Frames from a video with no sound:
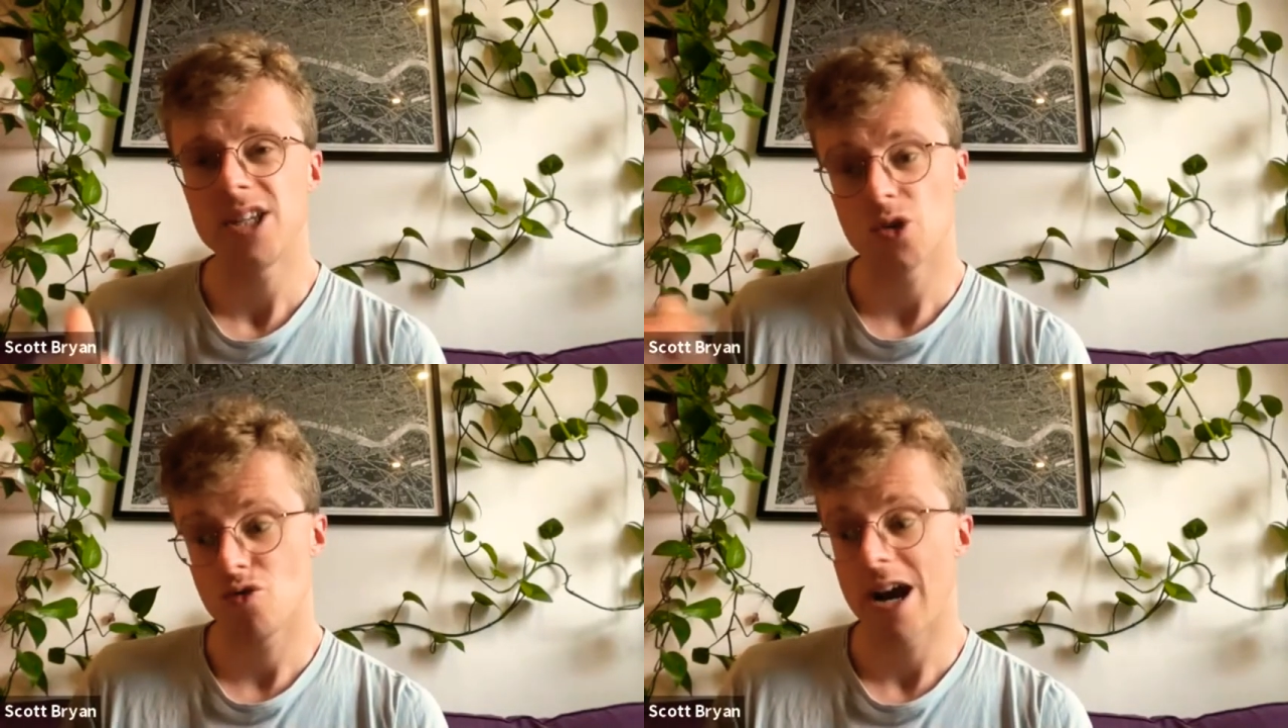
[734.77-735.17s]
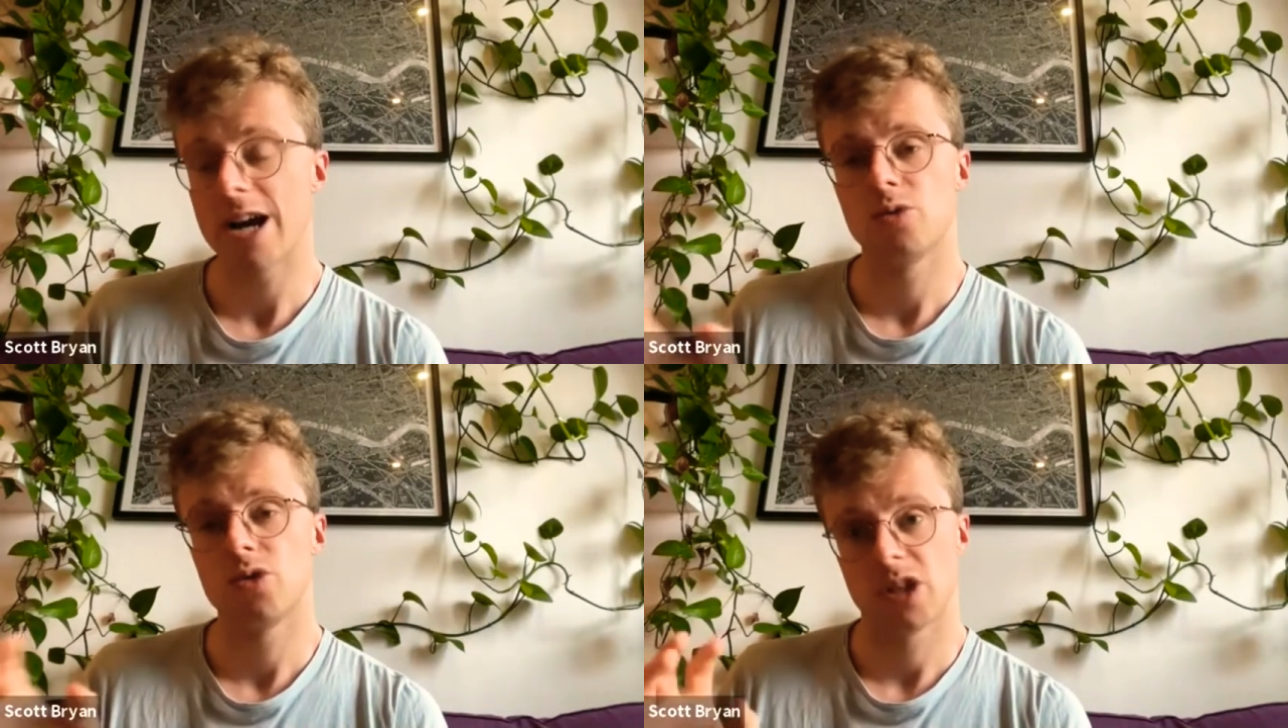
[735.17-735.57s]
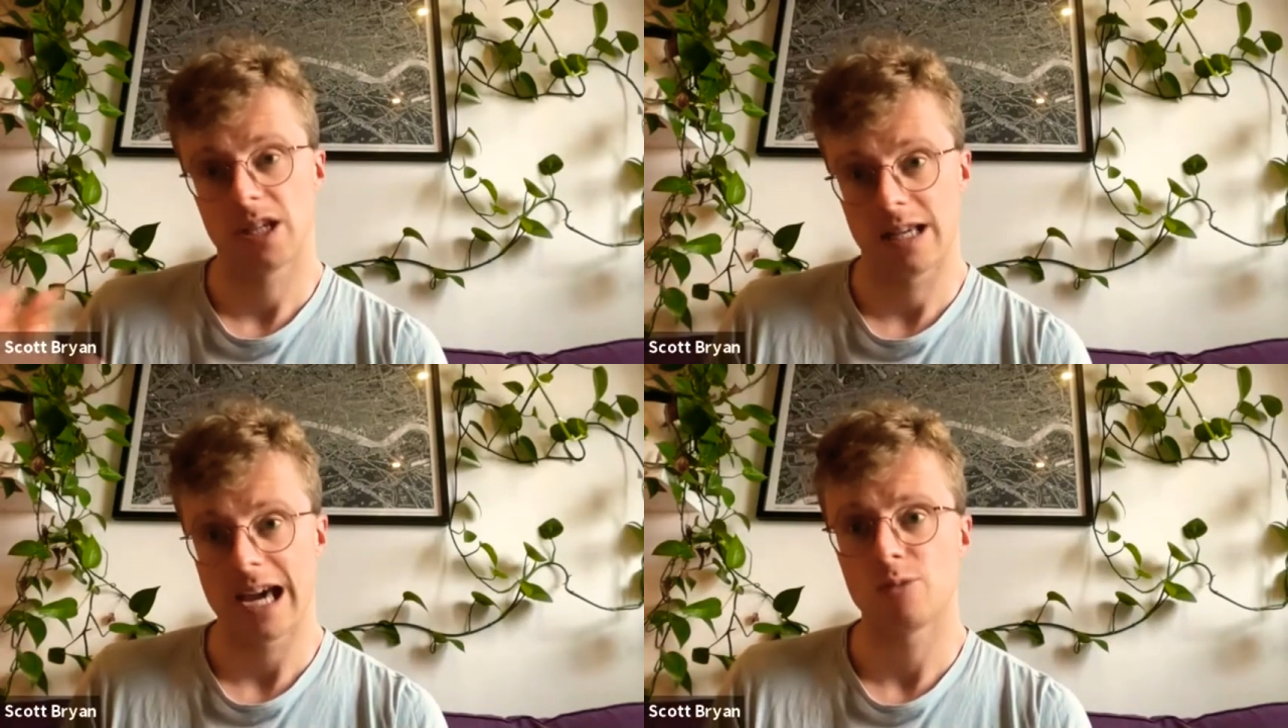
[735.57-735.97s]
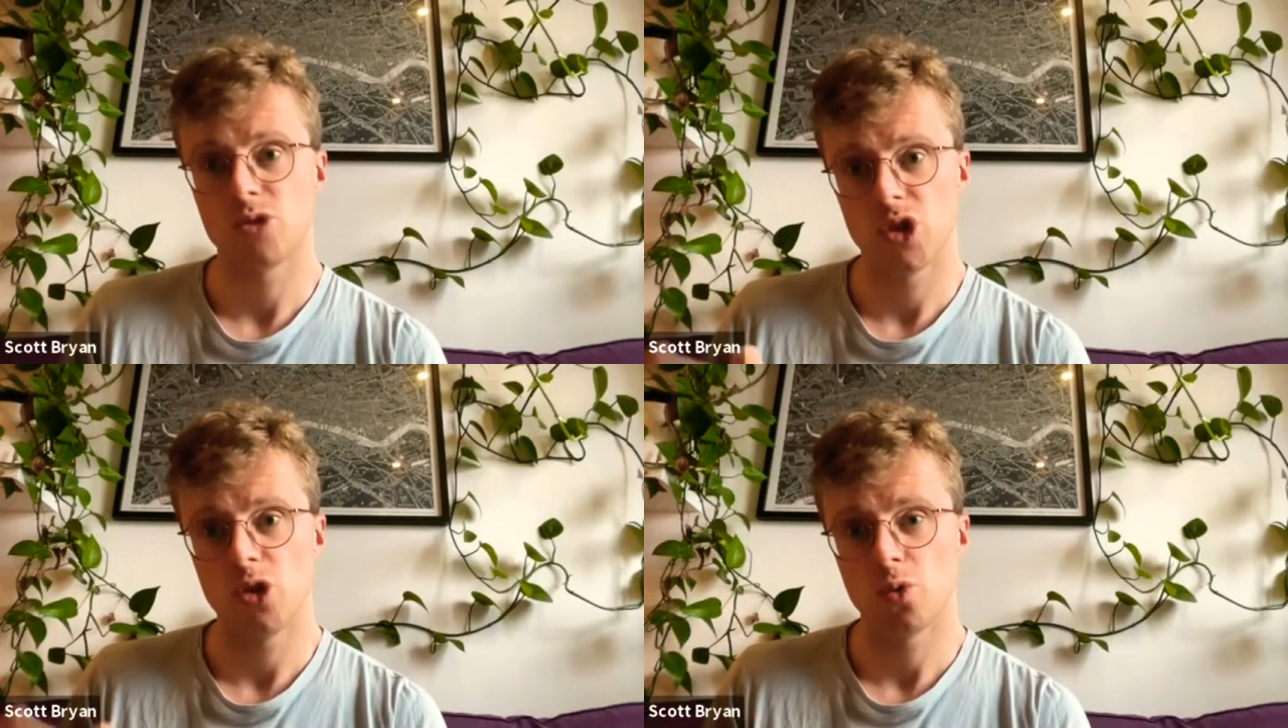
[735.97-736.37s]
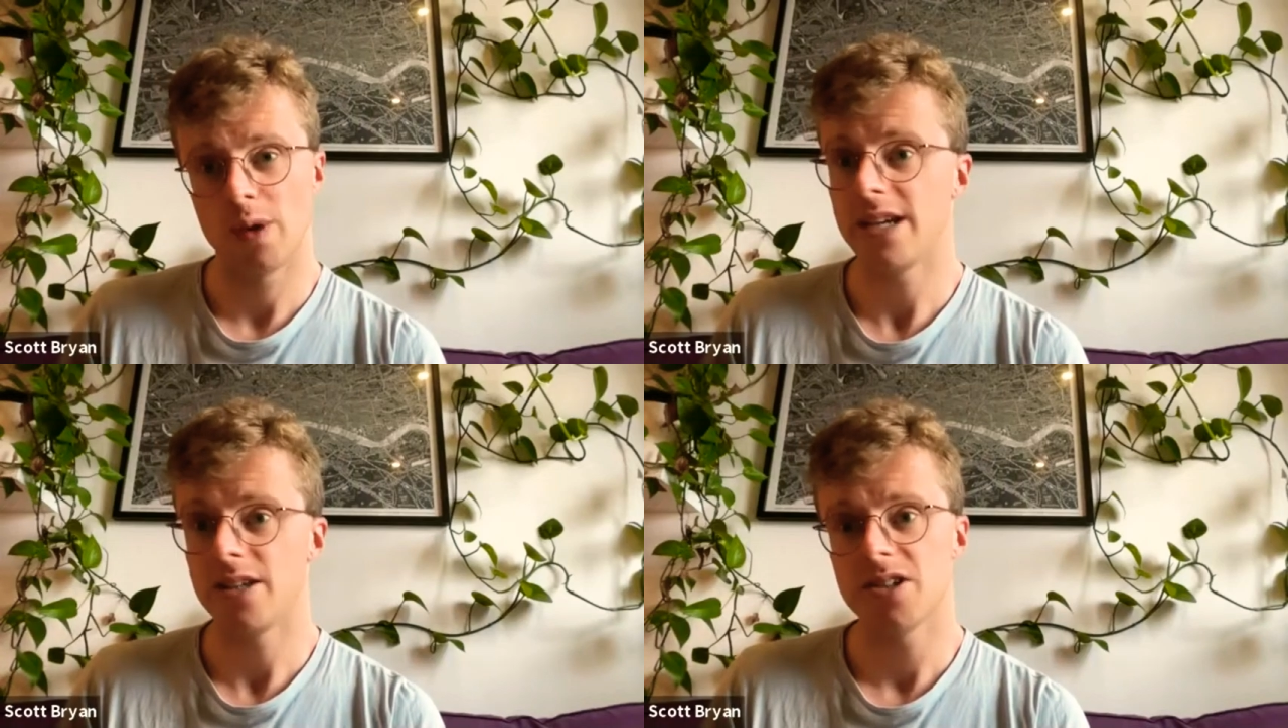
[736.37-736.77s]
around counter your
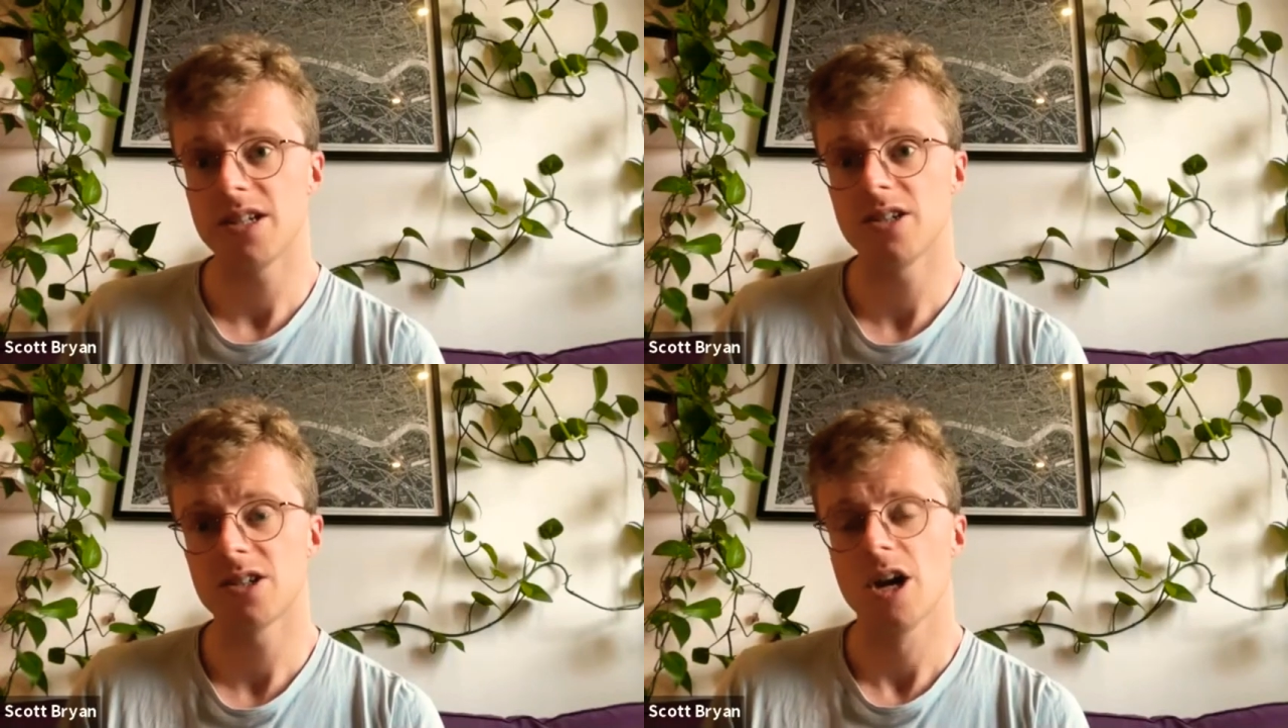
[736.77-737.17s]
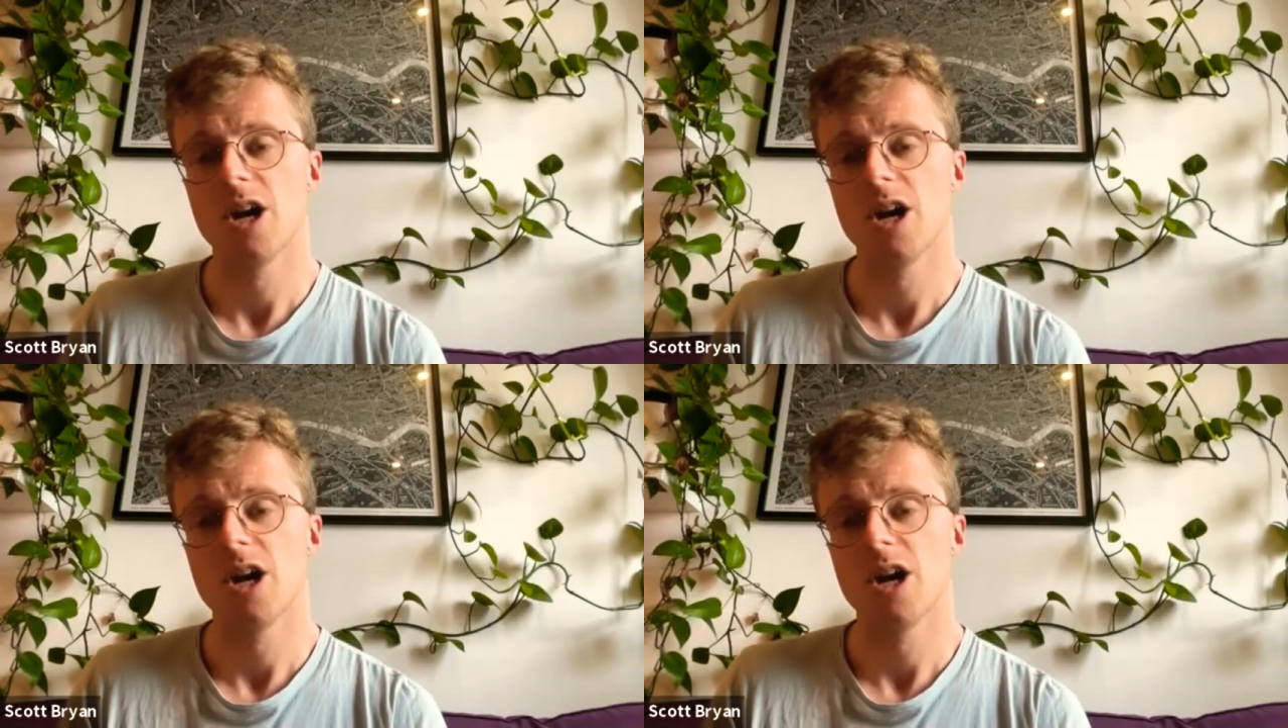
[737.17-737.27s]
weaknesses.